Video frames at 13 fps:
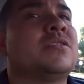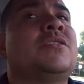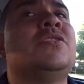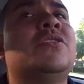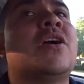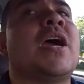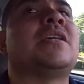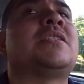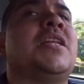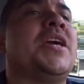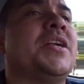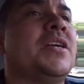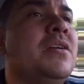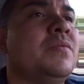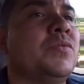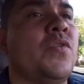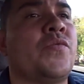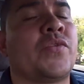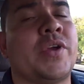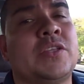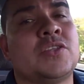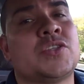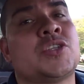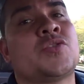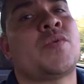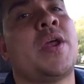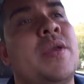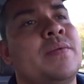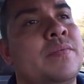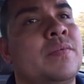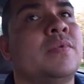see you guys later. Don't forget to subscribe.